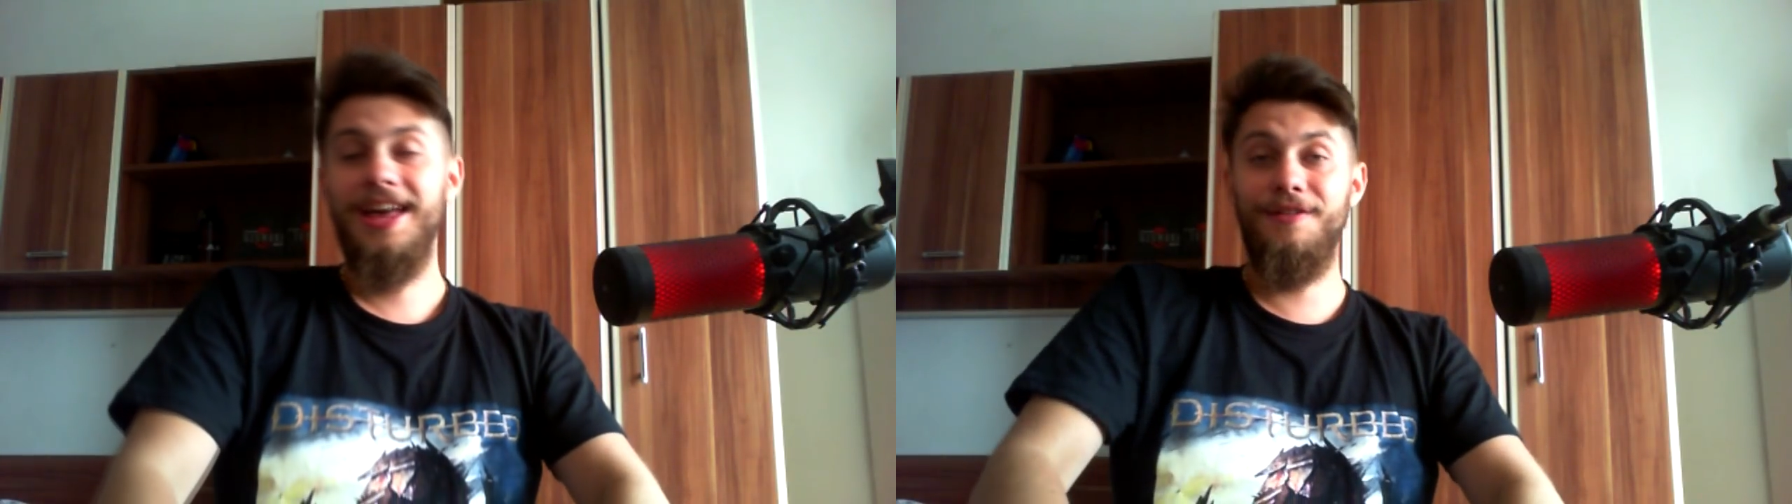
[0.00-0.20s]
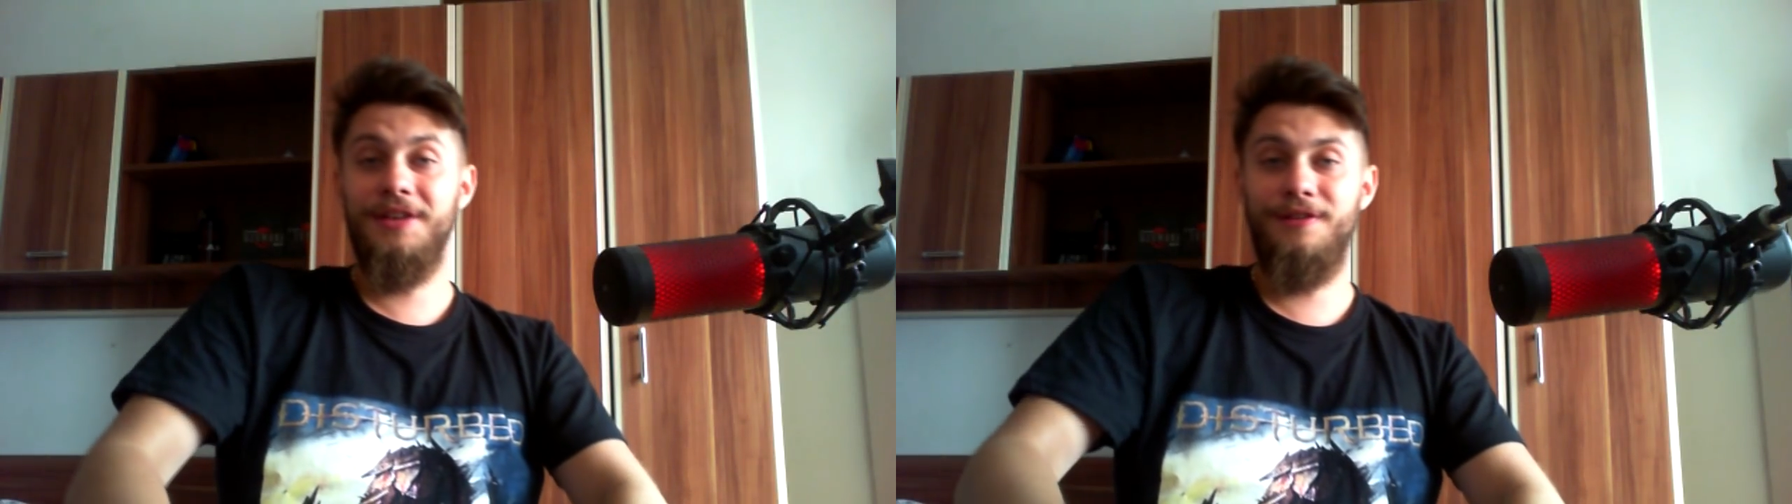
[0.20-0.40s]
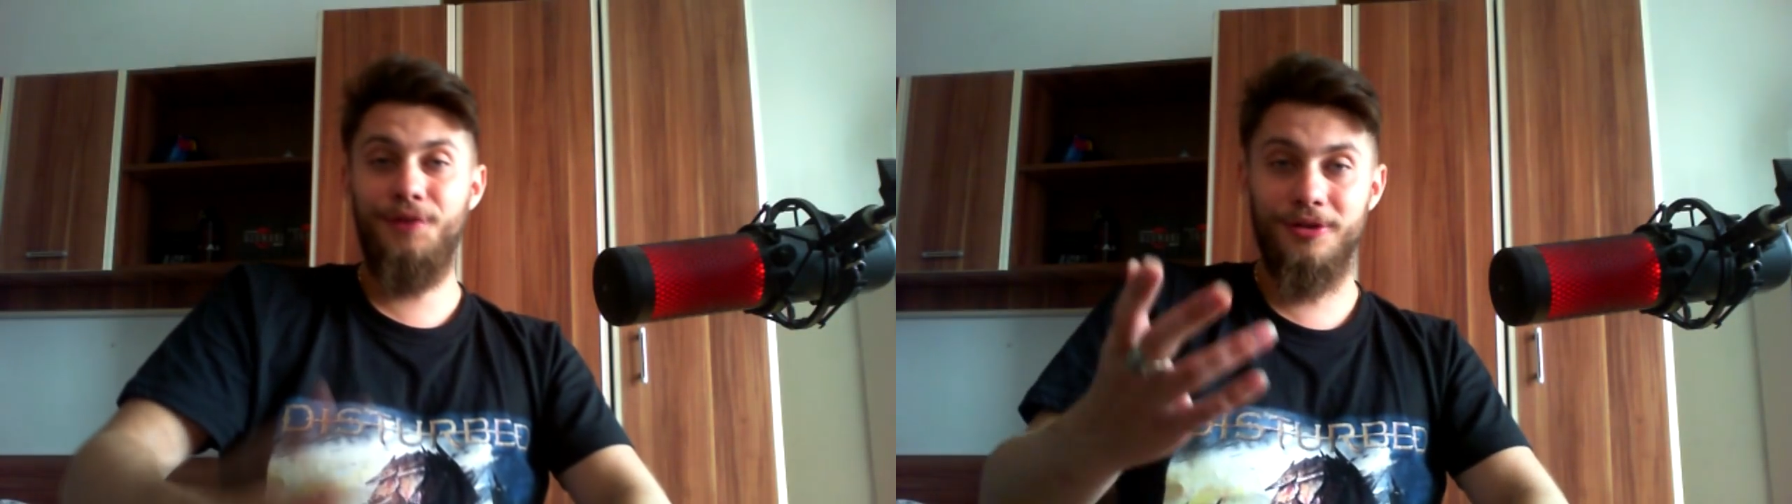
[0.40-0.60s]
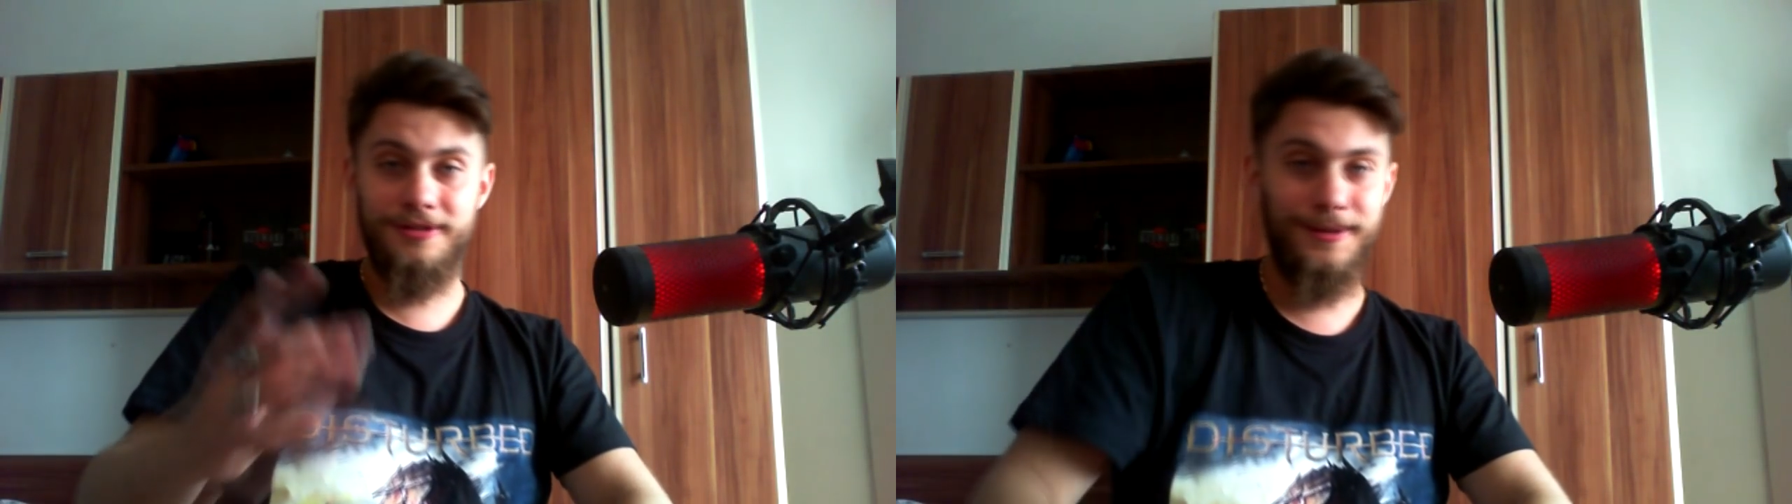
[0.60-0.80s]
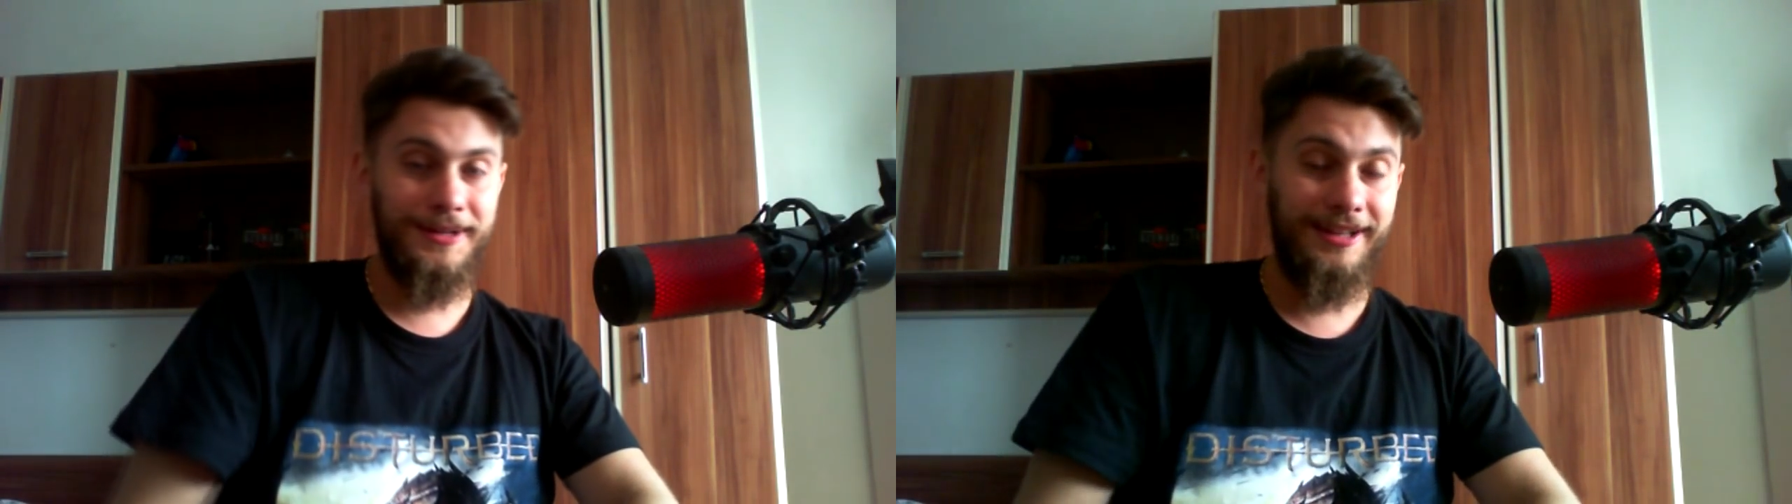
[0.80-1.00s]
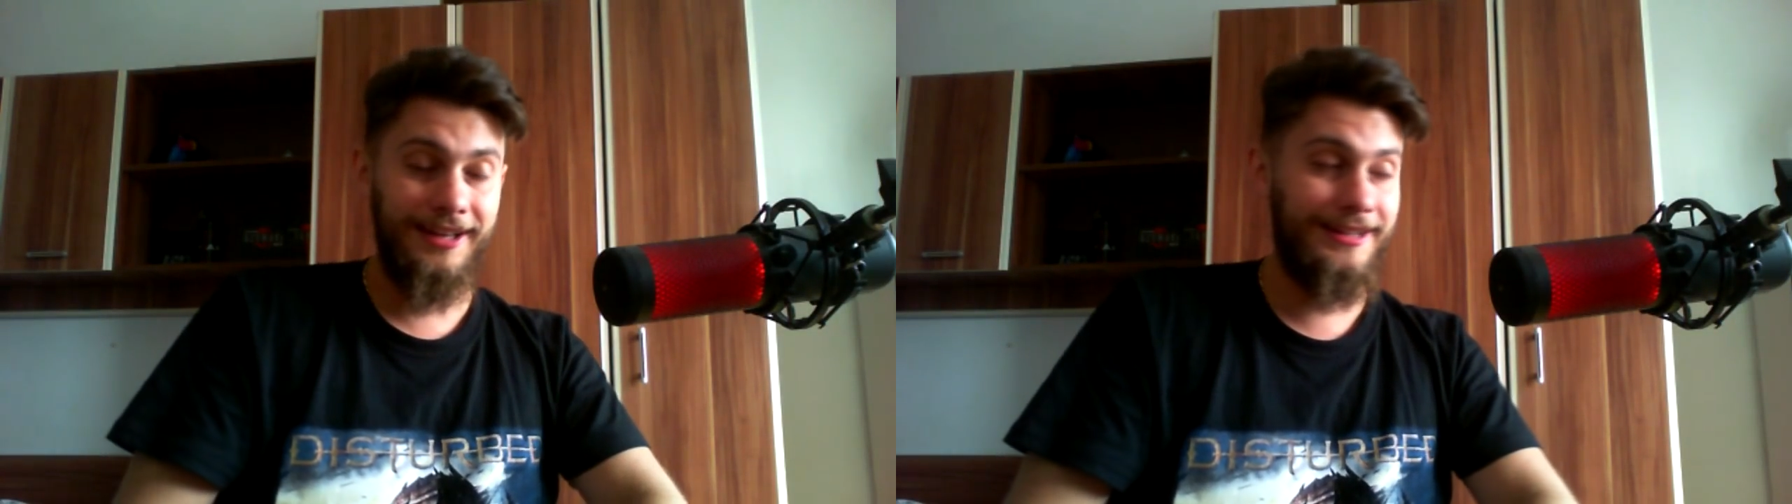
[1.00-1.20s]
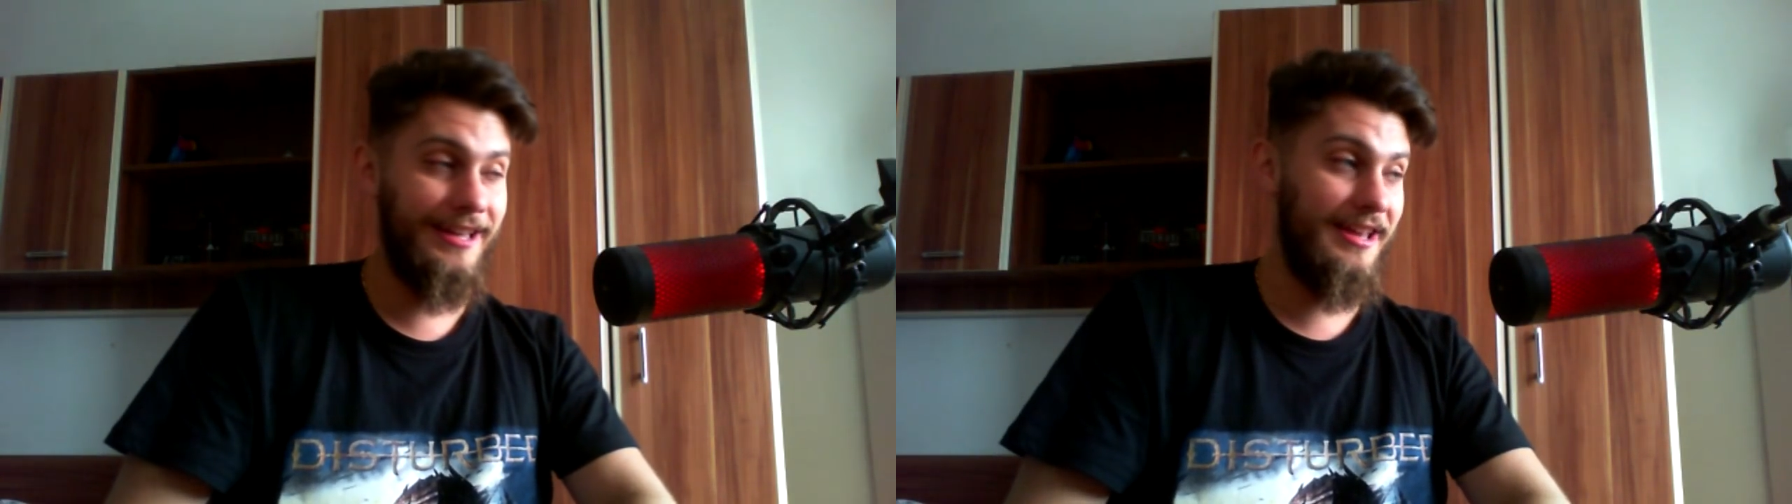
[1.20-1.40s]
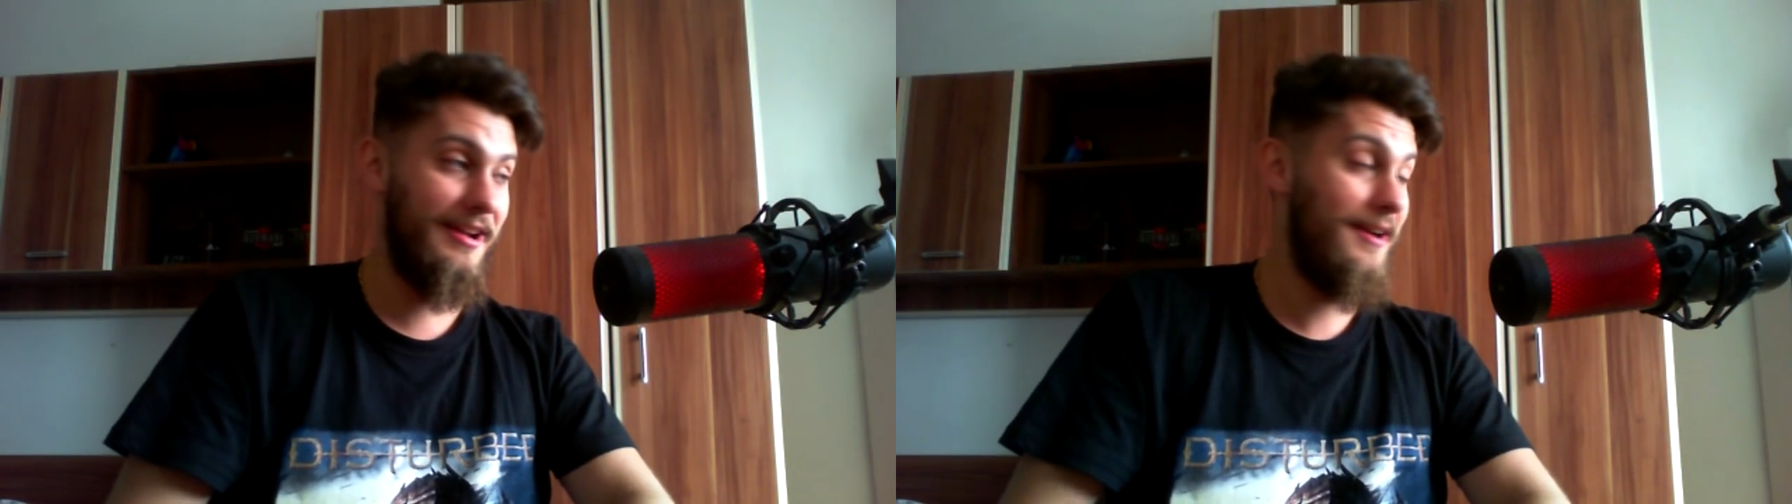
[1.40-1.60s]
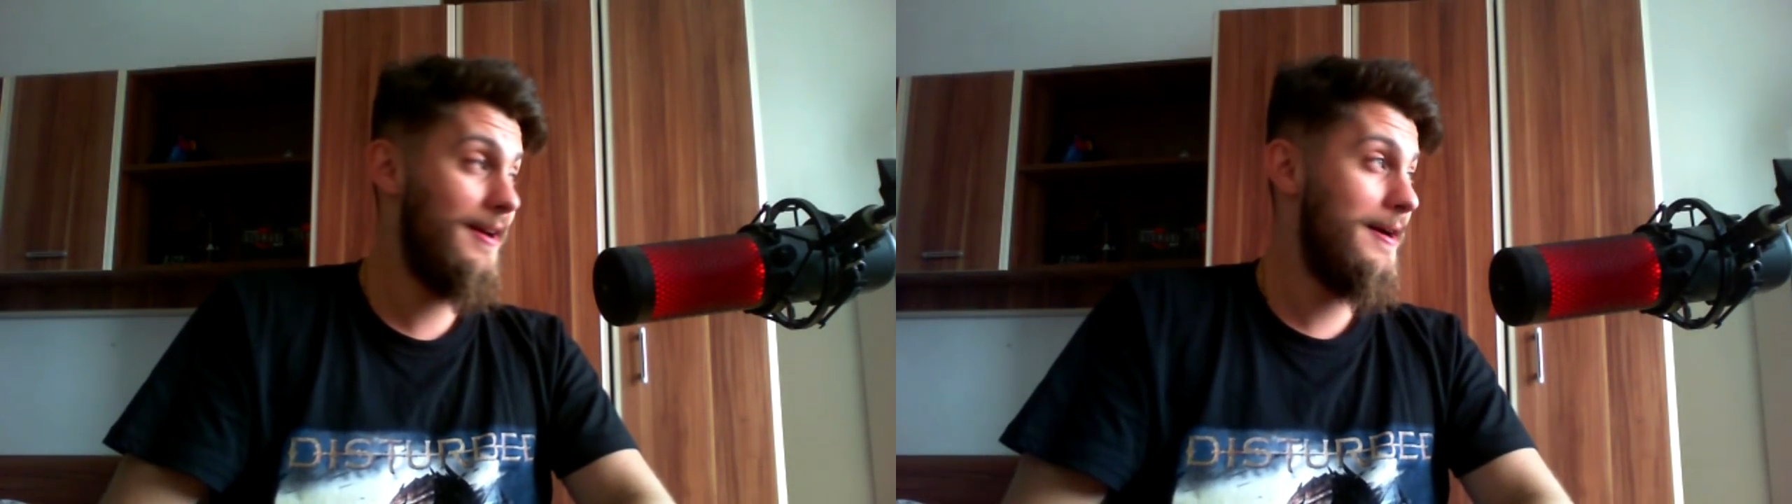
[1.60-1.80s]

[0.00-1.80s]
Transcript: even if he was looking like Tanner.